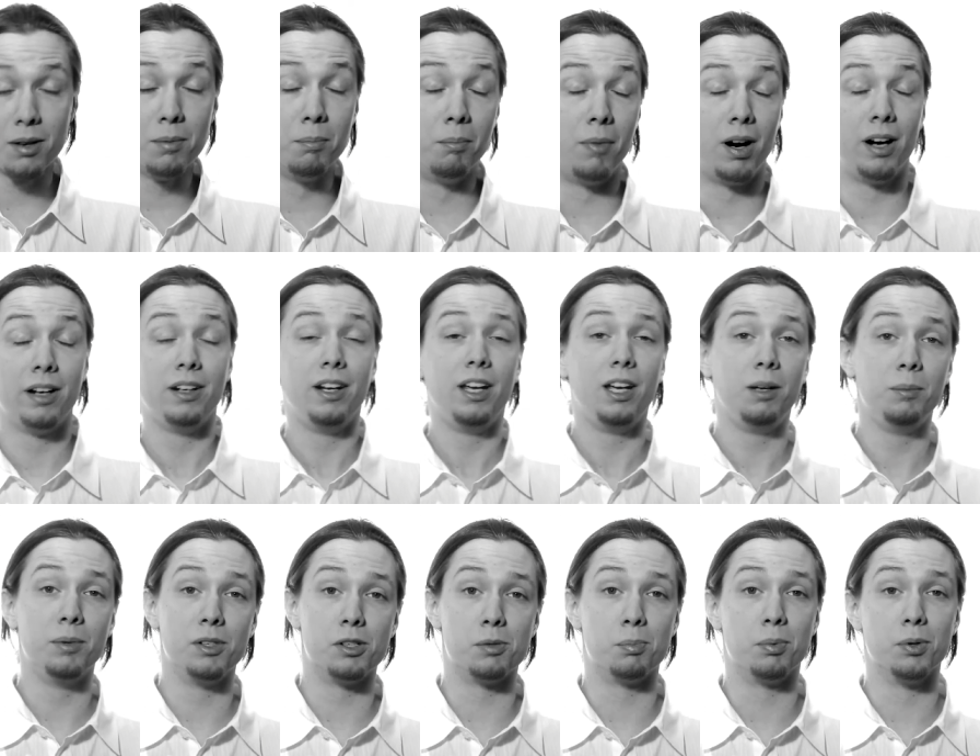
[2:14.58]
My
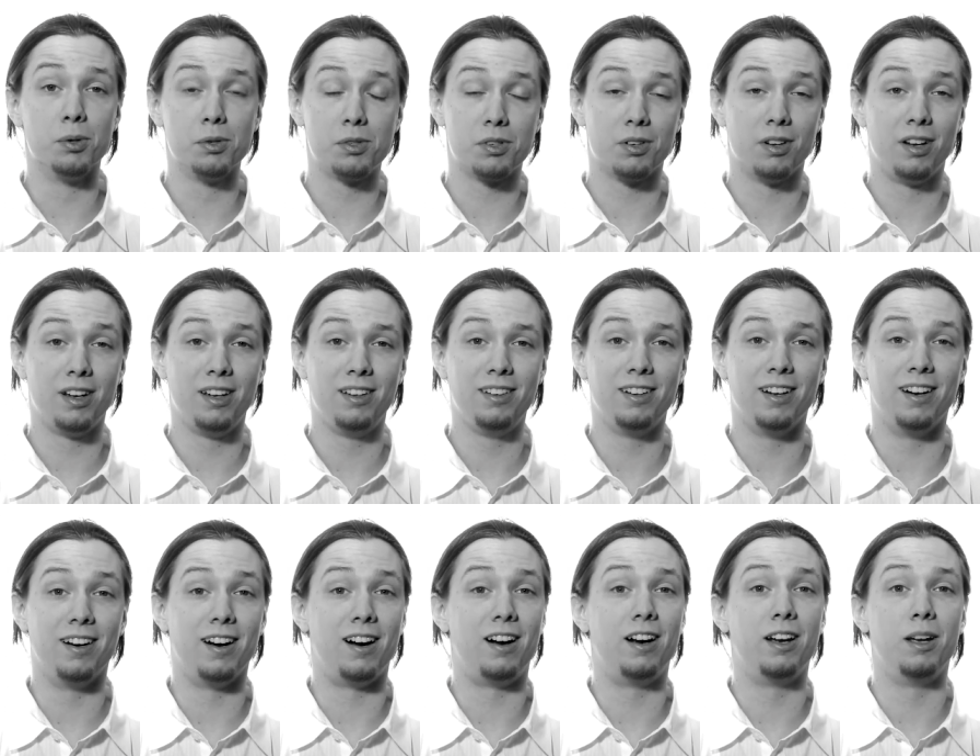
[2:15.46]
name is Bruce Lane
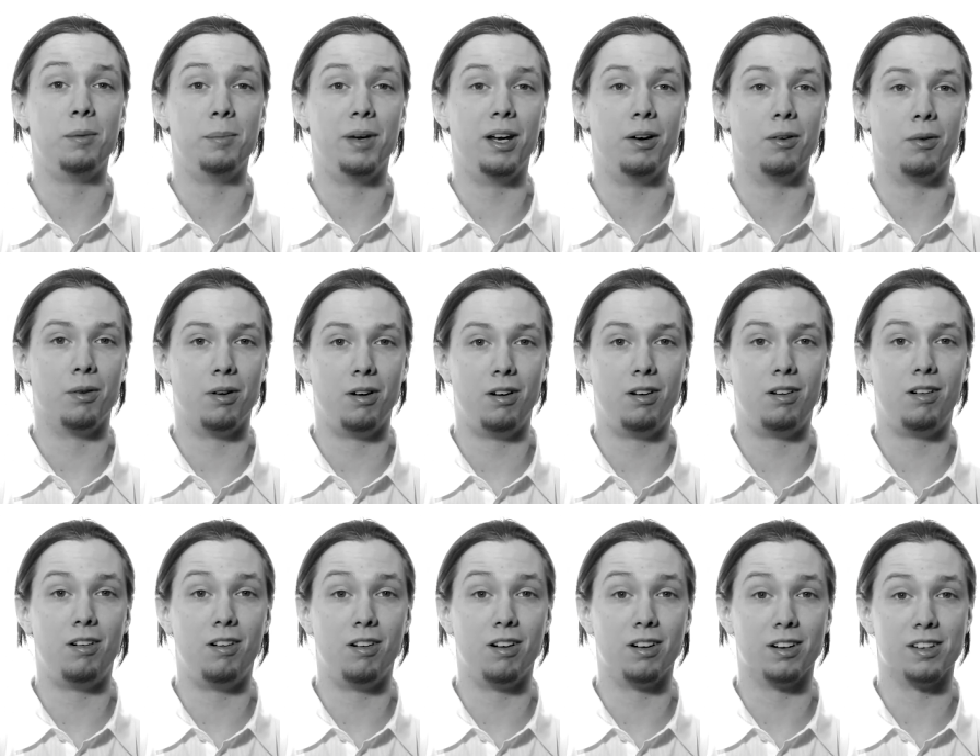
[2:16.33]
and I am a raw
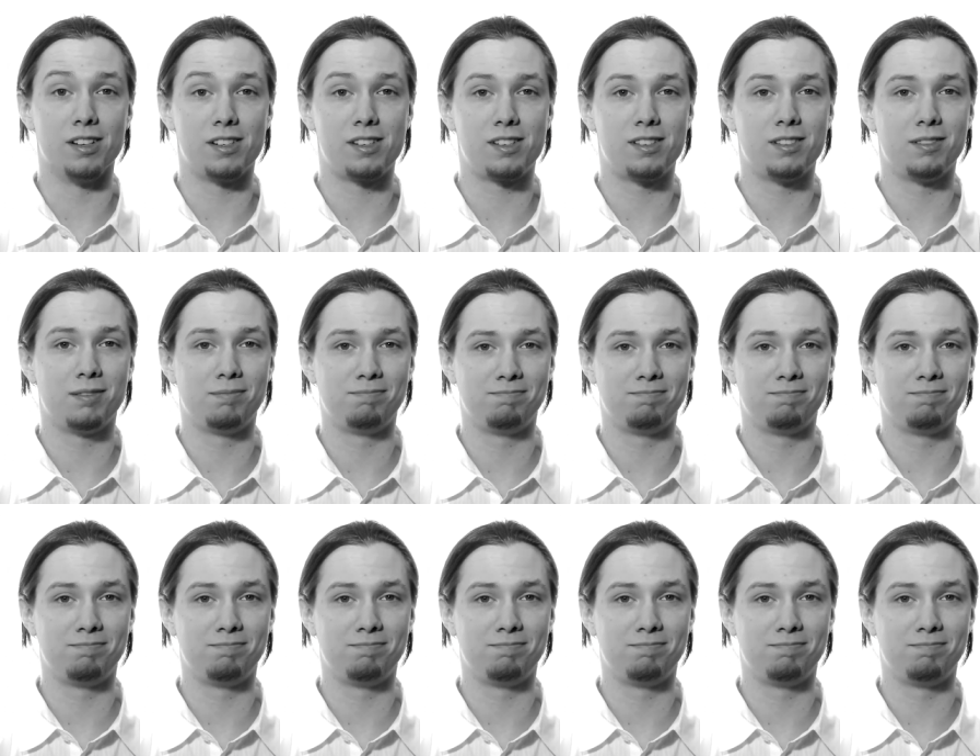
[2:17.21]
artist.